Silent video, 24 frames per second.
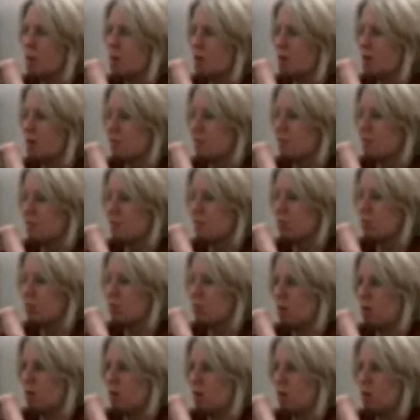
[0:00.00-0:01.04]
That
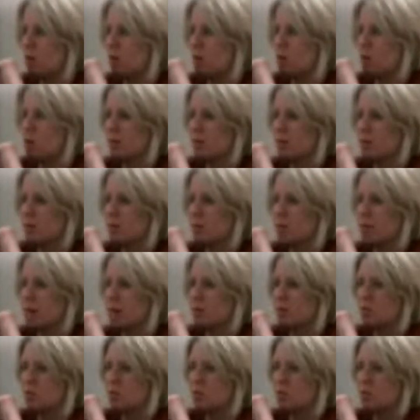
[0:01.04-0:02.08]
chart in the book that I had
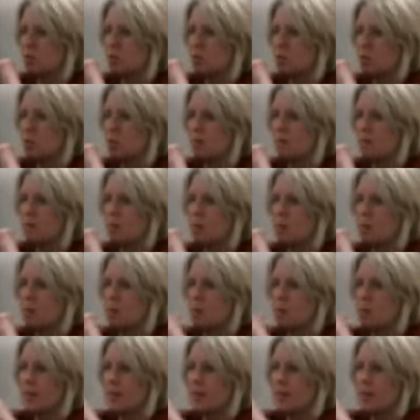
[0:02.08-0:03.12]
you start,
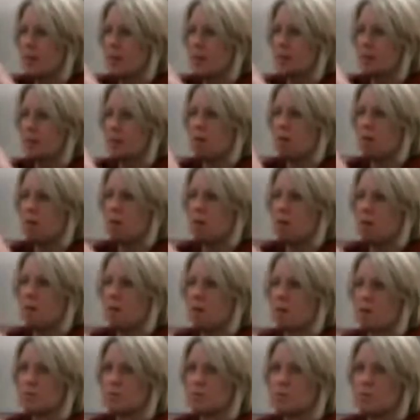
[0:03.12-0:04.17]
that had all of
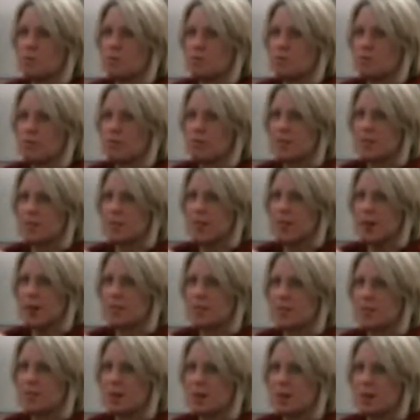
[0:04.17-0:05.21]
those different
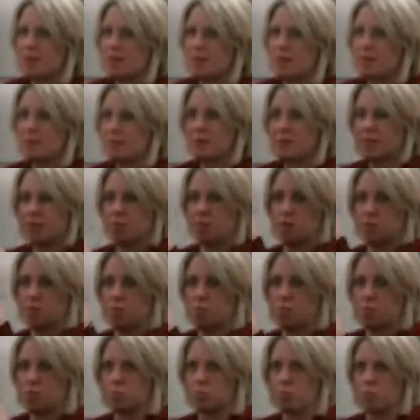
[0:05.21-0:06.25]
types of
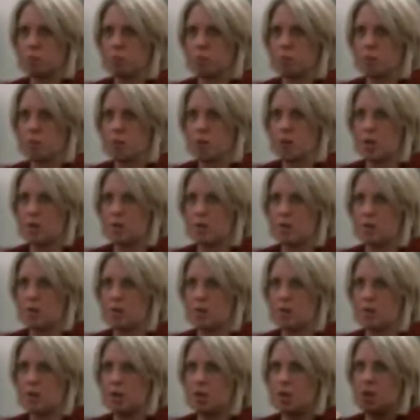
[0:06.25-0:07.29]
which ones are positive
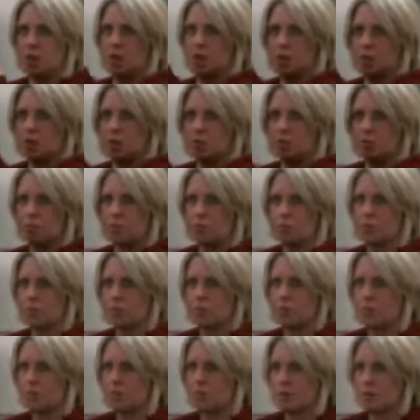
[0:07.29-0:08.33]
stains, which
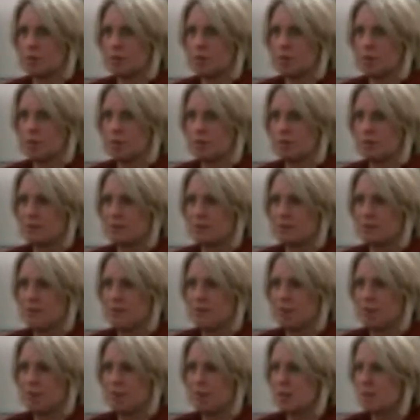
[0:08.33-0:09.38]
ones are negative
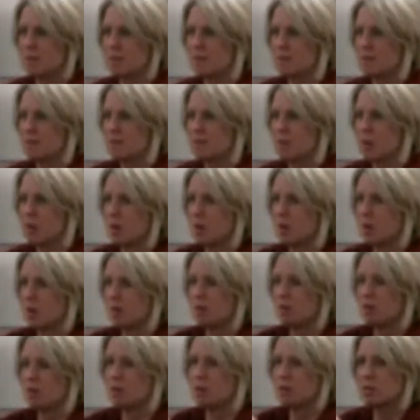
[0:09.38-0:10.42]
stains.
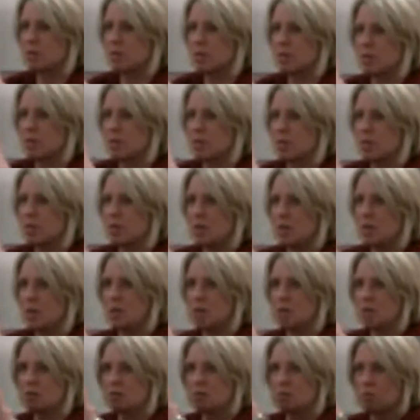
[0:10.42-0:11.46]
Look to see
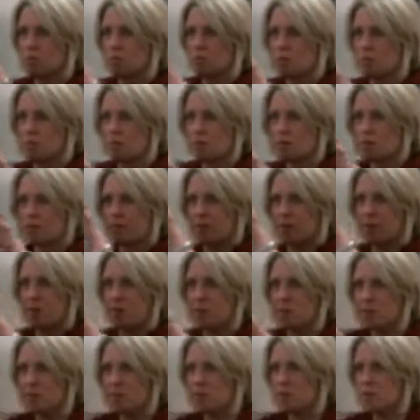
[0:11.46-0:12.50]
the ones that fall
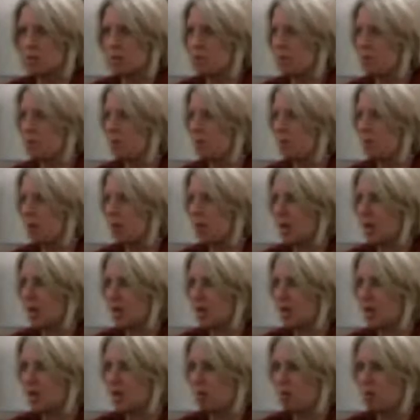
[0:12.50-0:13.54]
into what
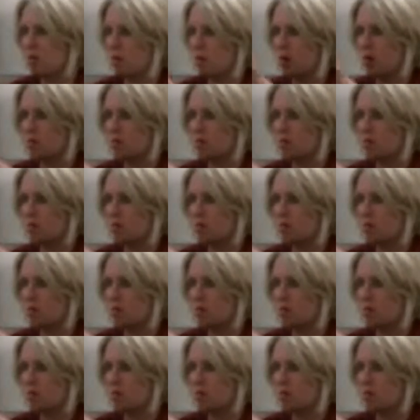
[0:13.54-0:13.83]
category,